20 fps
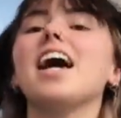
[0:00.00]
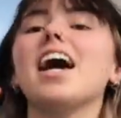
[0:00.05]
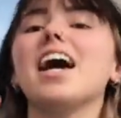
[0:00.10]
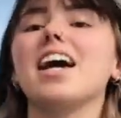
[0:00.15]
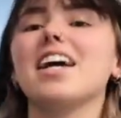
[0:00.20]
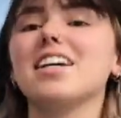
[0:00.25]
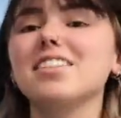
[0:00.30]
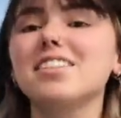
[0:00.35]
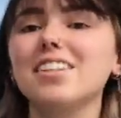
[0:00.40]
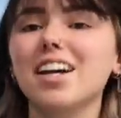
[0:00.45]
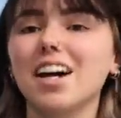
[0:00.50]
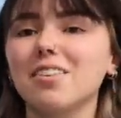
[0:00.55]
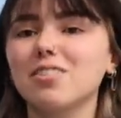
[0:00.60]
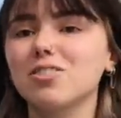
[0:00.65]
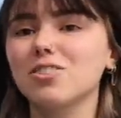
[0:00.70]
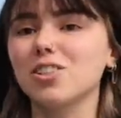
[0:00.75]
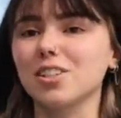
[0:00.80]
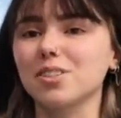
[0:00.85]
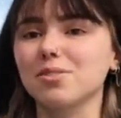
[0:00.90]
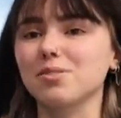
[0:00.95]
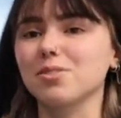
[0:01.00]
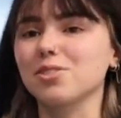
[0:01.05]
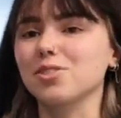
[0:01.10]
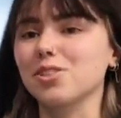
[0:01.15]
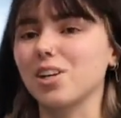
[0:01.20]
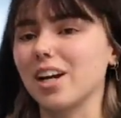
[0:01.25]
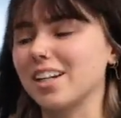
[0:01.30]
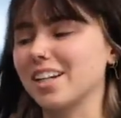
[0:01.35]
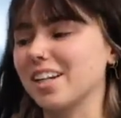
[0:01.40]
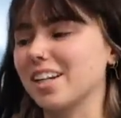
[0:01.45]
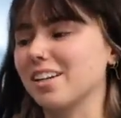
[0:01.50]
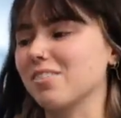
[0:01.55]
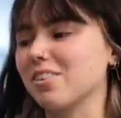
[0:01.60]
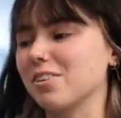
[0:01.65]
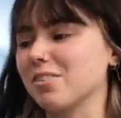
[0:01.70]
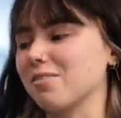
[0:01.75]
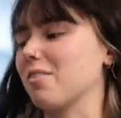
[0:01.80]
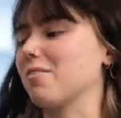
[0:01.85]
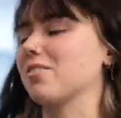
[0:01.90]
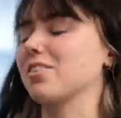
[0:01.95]
It is kind of stressful trying to get rid
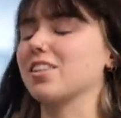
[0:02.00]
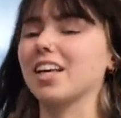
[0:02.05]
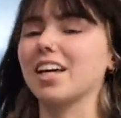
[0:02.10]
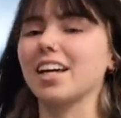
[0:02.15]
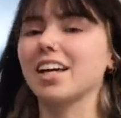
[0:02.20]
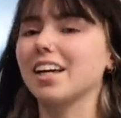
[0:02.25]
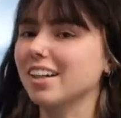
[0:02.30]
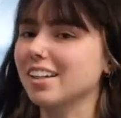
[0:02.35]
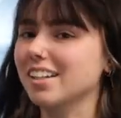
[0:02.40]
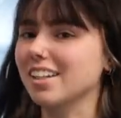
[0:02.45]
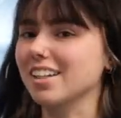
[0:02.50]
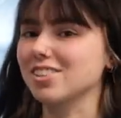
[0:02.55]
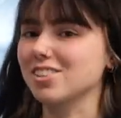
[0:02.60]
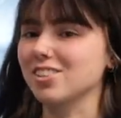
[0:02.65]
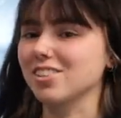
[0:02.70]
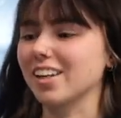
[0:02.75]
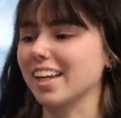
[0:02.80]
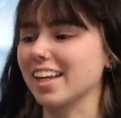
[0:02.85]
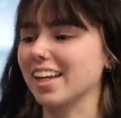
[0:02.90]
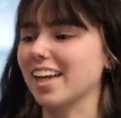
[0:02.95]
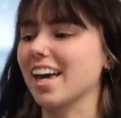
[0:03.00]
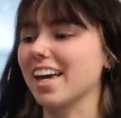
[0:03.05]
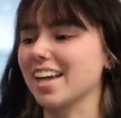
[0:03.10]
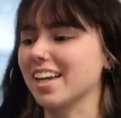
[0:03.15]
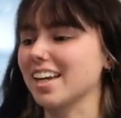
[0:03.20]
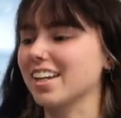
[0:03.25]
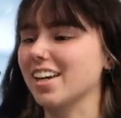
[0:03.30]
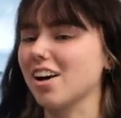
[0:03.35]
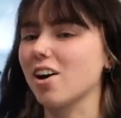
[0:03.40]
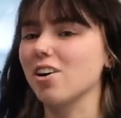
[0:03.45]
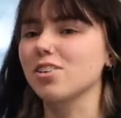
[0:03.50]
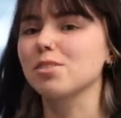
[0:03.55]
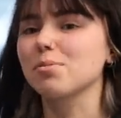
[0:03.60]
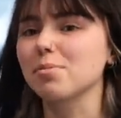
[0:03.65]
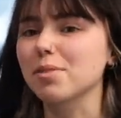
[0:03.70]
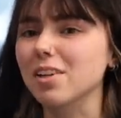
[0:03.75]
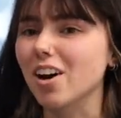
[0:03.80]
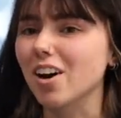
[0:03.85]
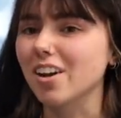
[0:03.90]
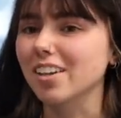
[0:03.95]
of everything because you're like, okay, can it all just
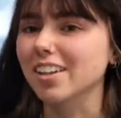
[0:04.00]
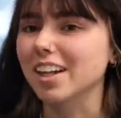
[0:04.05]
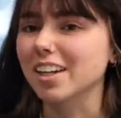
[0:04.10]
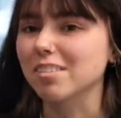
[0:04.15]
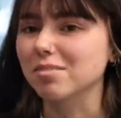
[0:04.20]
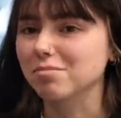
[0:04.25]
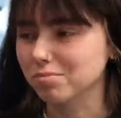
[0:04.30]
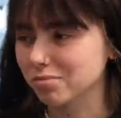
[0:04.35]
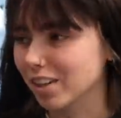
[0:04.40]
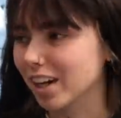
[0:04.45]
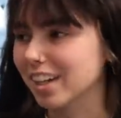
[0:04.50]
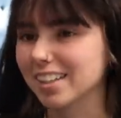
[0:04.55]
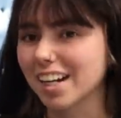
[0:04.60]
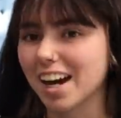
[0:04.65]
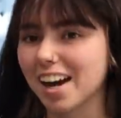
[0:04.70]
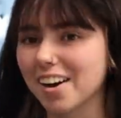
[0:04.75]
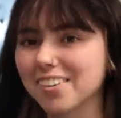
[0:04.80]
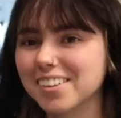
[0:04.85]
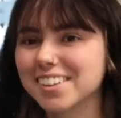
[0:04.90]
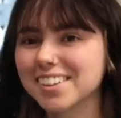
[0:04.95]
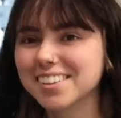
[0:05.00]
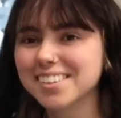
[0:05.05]
be gone like right now?